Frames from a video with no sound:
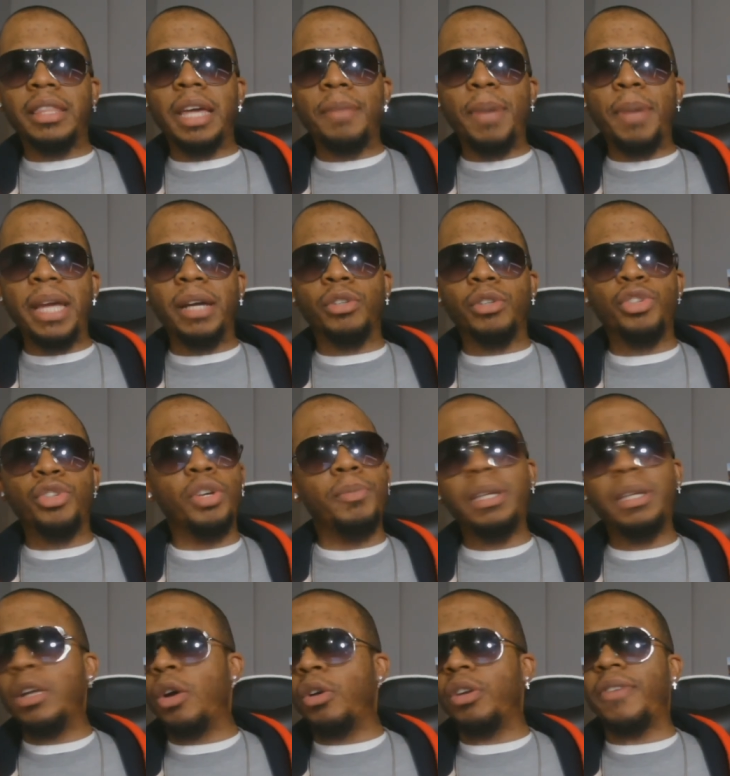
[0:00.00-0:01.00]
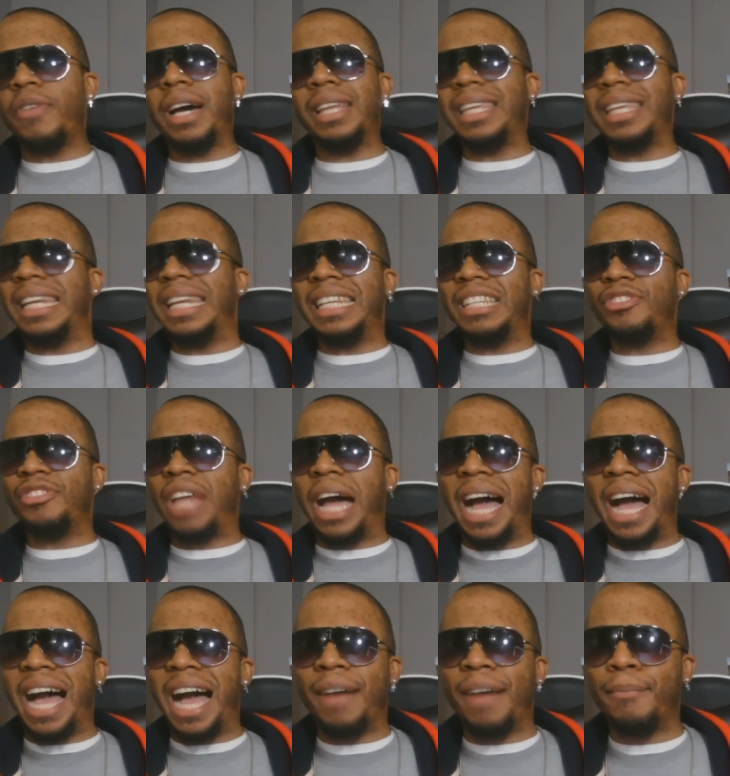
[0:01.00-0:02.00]
that bell so you can be notified that it is
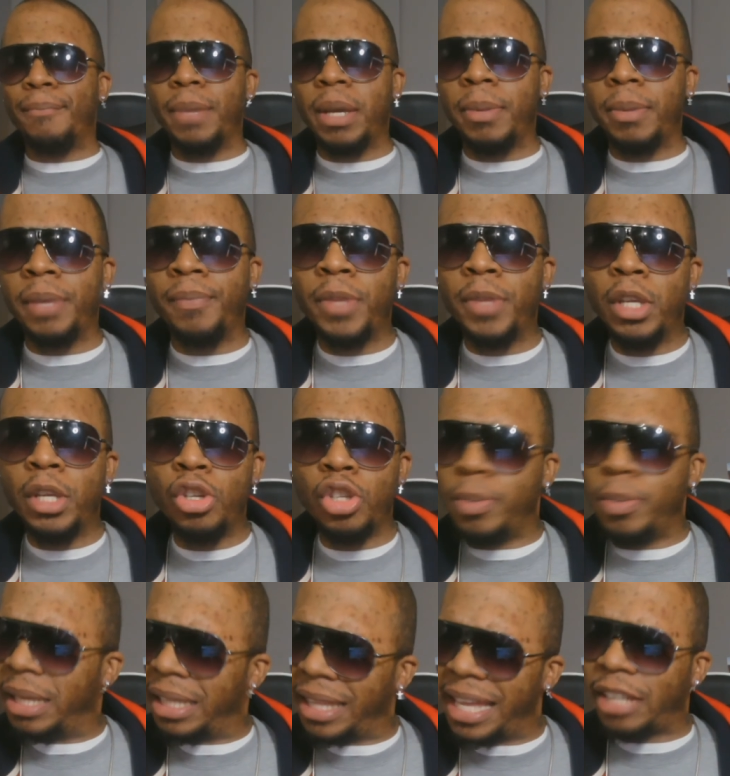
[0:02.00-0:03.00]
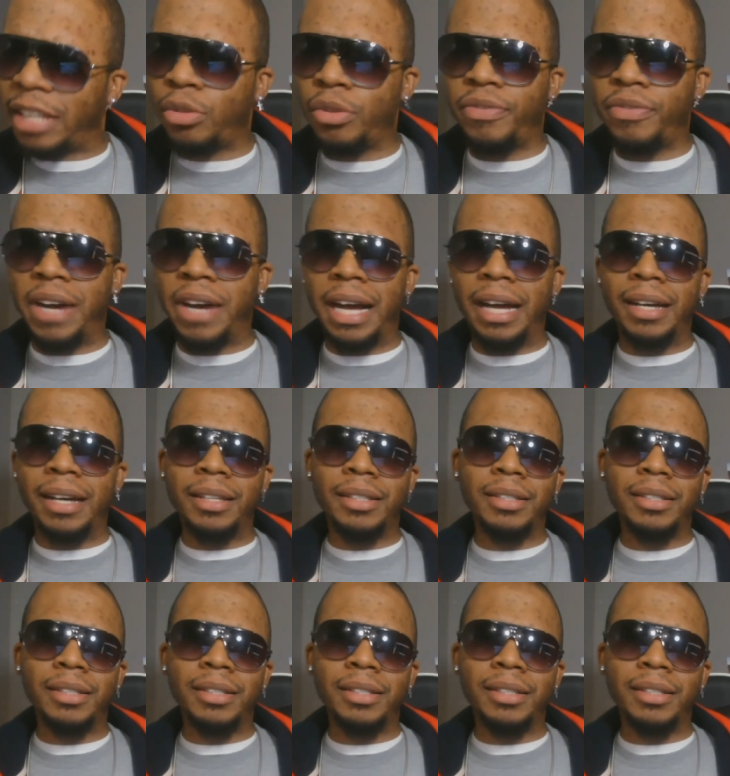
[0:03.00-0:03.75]
time, baby, to be electrified.